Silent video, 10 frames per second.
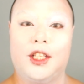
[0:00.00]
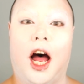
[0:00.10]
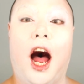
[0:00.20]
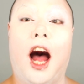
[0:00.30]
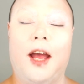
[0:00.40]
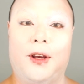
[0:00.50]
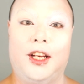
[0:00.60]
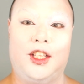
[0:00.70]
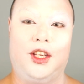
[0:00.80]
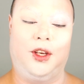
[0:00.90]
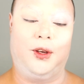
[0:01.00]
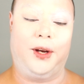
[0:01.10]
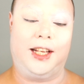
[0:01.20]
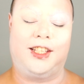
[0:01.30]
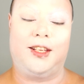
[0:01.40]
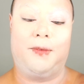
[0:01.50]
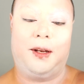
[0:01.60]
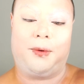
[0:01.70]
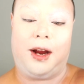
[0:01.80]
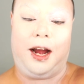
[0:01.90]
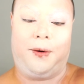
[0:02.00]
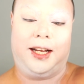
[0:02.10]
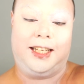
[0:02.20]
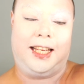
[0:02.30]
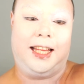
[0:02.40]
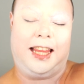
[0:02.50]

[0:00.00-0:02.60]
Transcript: So I'm gonna do a similar brow to